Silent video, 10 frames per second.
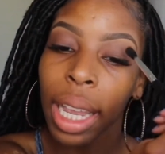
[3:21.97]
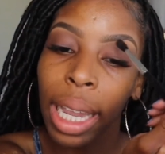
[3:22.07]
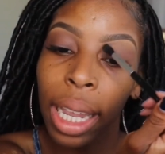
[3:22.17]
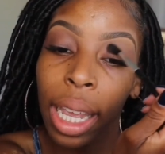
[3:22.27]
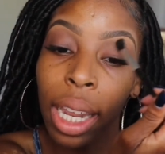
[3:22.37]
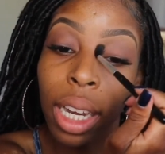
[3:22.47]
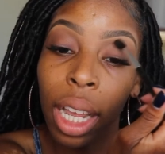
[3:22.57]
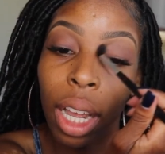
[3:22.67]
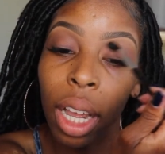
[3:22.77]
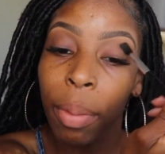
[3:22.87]
and
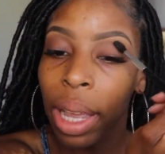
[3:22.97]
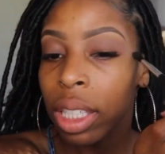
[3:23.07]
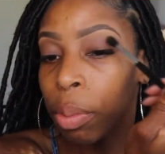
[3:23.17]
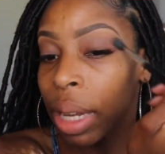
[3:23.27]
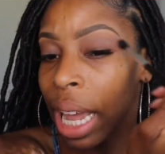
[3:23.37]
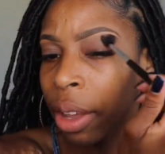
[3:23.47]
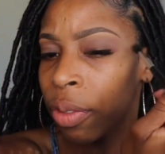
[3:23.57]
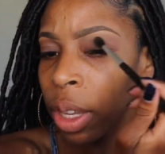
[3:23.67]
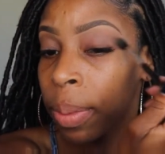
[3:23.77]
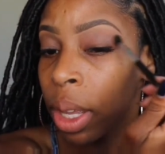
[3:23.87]
as a black
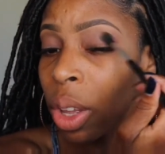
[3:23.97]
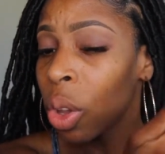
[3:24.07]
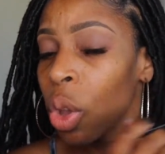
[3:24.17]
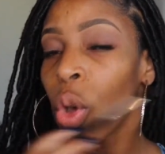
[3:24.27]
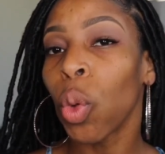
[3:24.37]
female,